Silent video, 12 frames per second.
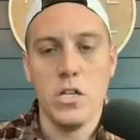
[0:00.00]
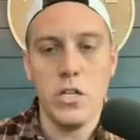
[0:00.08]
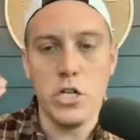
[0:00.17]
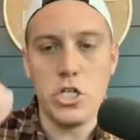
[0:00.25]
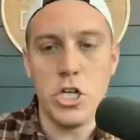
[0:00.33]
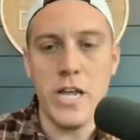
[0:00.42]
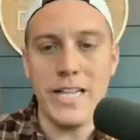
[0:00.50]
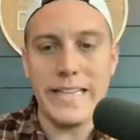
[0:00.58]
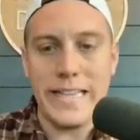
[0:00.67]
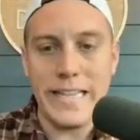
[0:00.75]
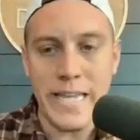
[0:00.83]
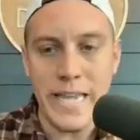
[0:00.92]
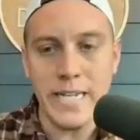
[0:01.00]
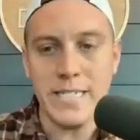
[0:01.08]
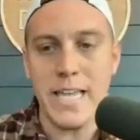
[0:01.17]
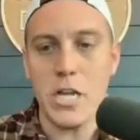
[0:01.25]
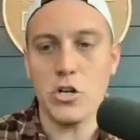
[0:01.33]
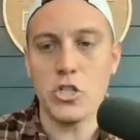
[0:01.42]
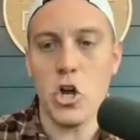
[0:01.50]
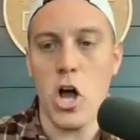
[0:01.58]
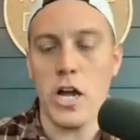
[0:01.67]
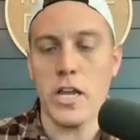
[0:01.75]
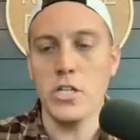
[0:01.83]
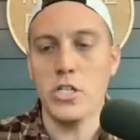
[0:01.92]
legit leads that you're
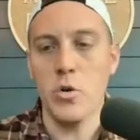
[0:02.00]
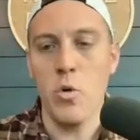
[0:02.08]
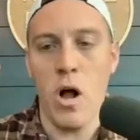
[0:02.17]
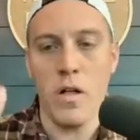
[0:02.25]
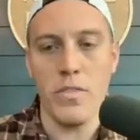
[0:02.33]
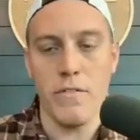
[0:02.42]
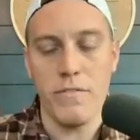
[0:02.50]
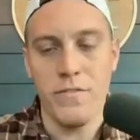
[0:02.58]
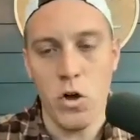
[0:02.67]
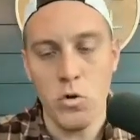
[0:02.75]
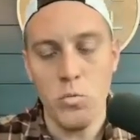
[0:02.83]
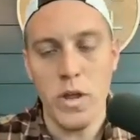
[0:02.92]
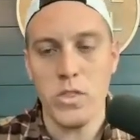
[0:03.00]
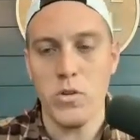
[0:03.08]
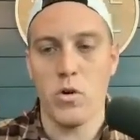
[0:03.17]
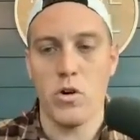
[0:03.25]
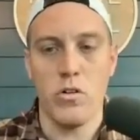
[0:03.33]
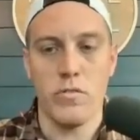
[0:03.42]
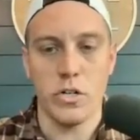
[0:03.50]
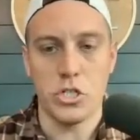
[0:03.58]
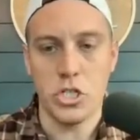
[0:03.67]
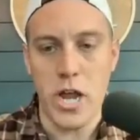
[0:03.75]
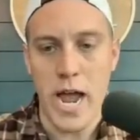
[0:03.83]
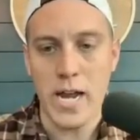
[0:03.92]
talking to on the phone with or over
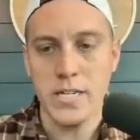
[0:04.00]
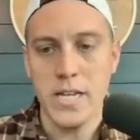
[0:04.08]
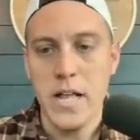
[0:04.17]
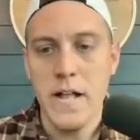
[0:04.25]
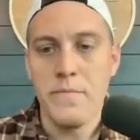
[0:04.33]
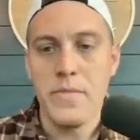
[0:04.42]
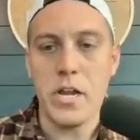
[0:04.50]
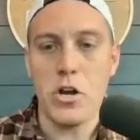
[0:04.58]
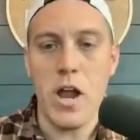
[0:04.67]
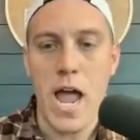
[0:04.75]
chat, that you're